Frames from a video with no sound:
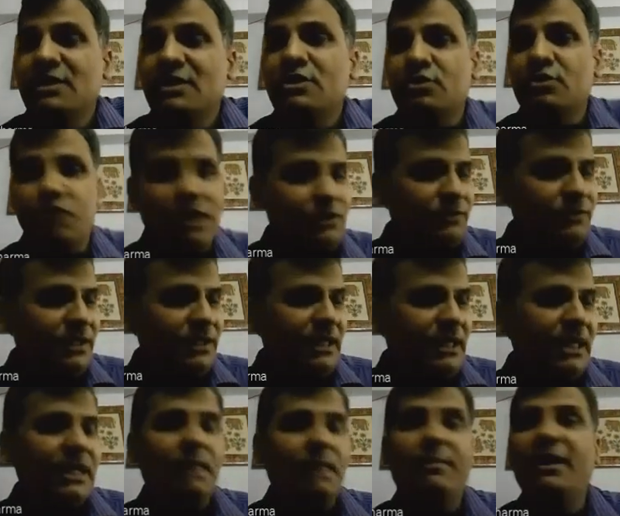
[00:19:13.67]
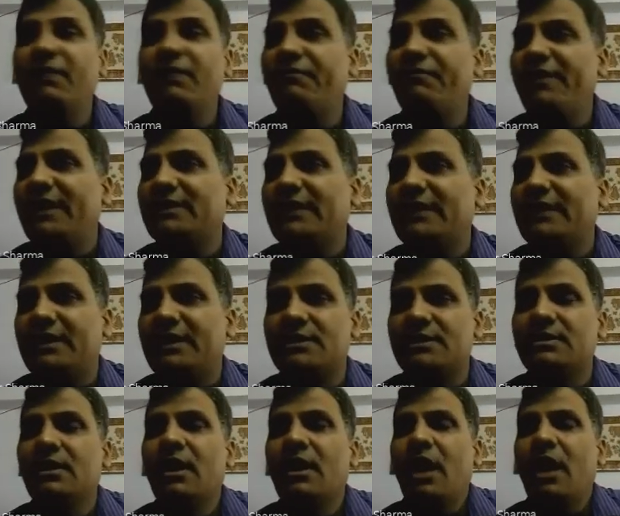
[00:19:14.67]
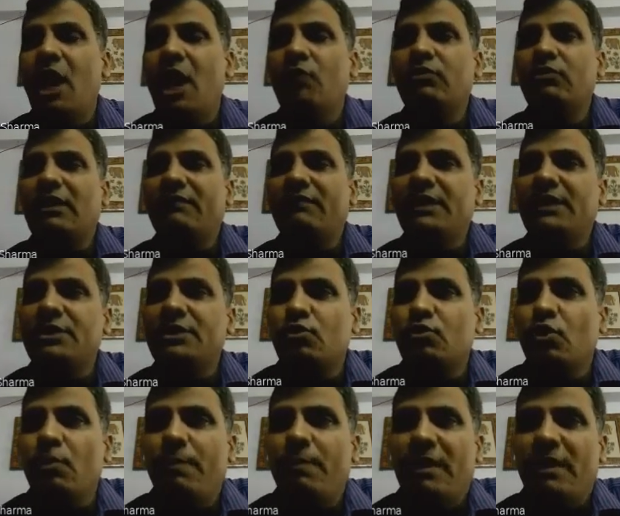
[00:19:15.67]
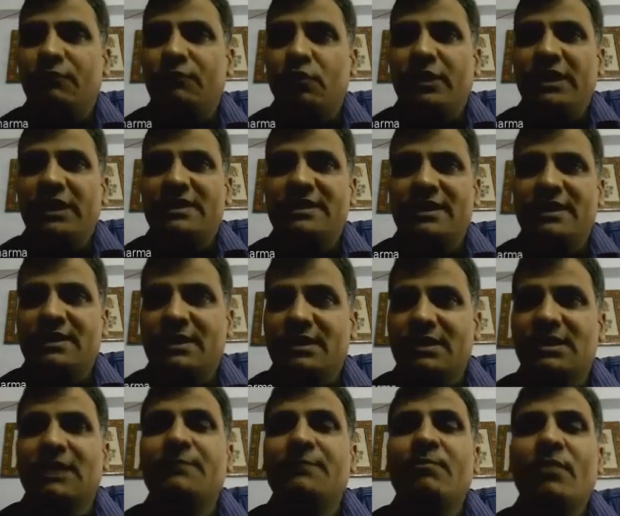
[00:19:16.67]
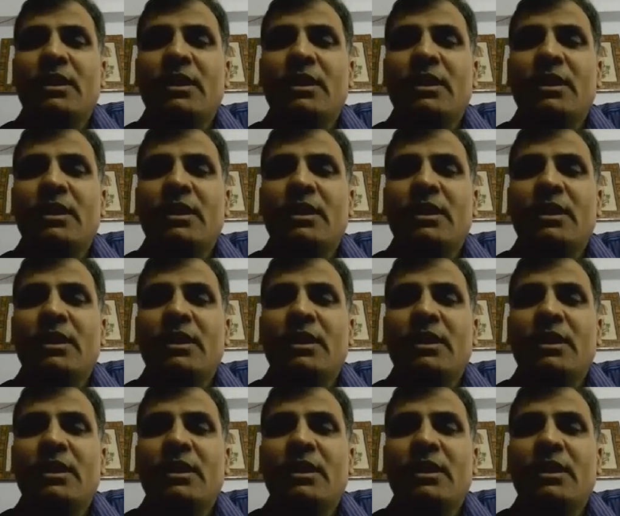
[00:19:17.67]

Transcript: So it was on Raman effect that is out of the scope of today's discussion.